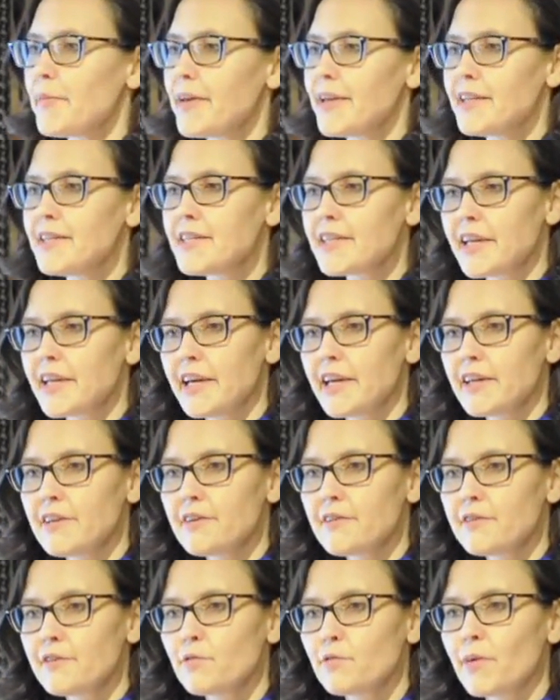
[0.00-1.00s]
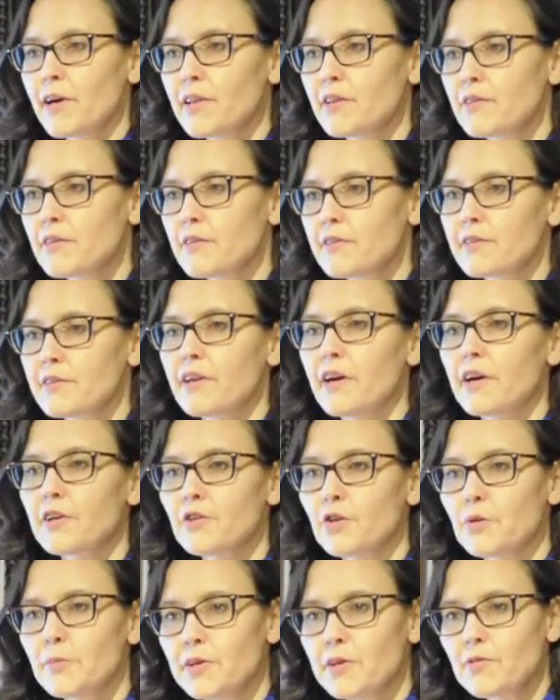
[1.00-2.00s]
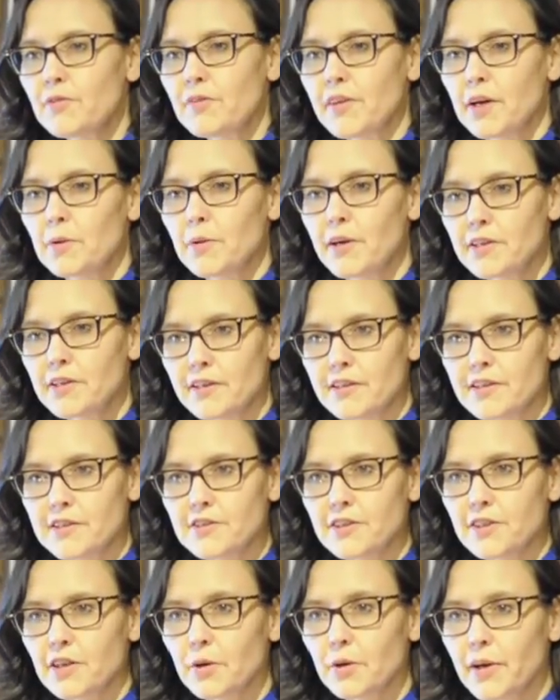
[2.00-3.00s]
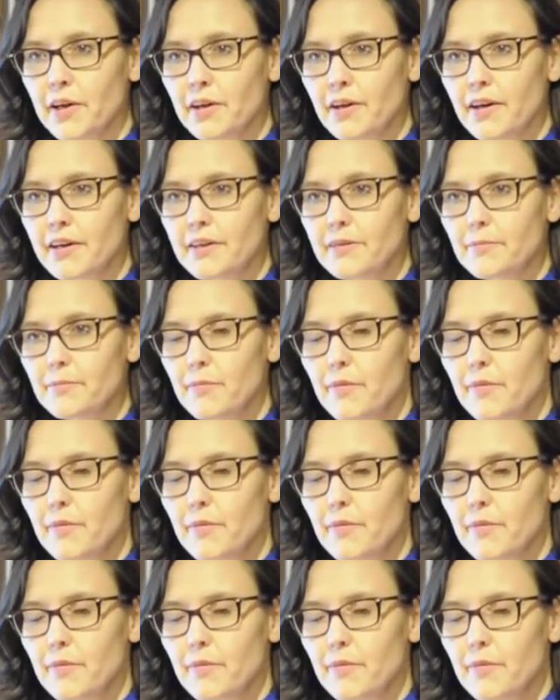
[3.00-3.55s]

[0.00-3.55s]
indicators of whether there's an autoimmune thyroid condition going on.